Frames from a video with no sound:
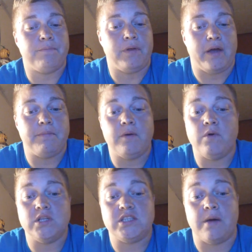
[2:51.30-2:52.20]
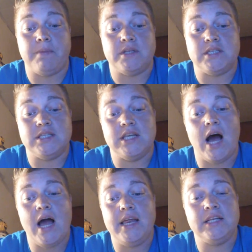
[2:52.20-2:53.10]
Plan B one step is
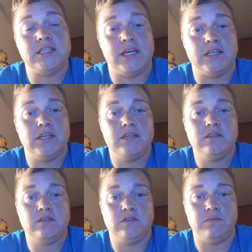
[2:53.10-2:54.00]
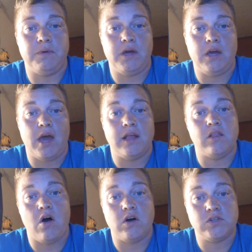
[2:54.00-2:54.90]
not intended to be a
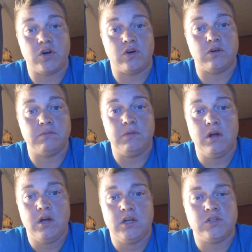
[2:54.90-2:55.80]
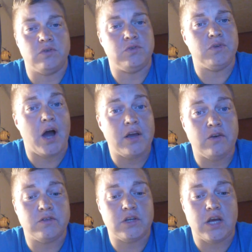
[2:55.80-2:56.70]
long term, so do not
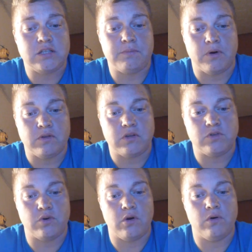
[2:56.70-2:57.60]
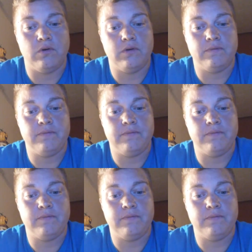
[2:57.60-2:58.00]
use it as a birth control.